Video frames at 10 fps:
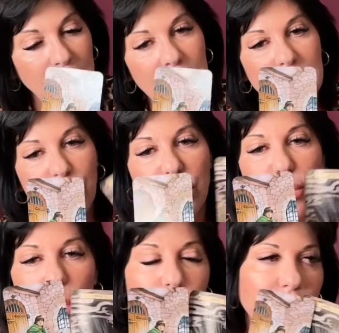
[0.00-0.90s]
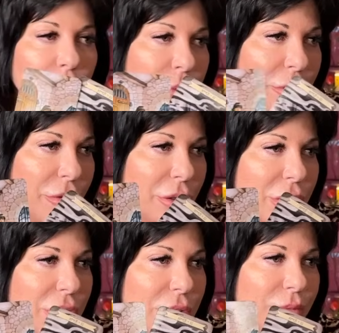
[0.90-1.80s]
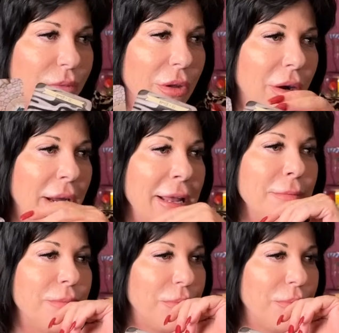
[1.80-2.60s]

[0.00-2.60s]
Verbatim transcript: And it's with Scorpio in reverse. All right?